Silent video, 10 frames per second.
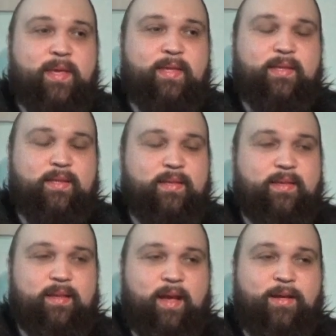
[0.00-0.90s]
uh,
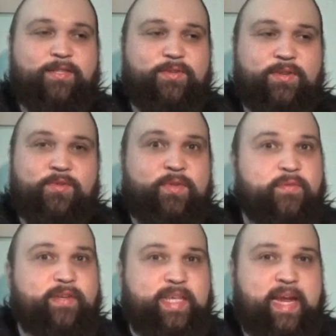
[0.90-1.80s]
probably
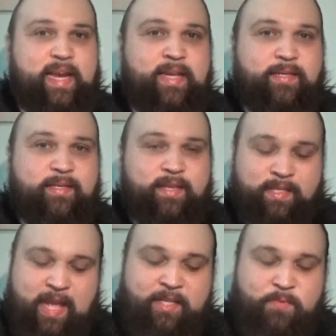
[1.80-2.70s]
also to do
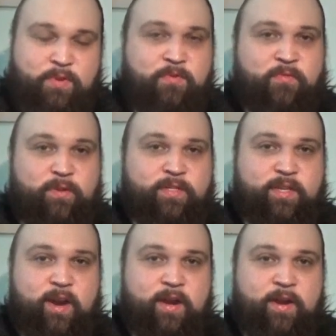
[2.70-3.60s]
different techniques because
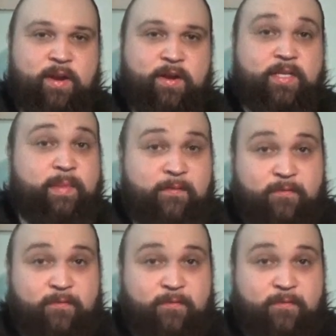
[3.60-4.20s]
as when you first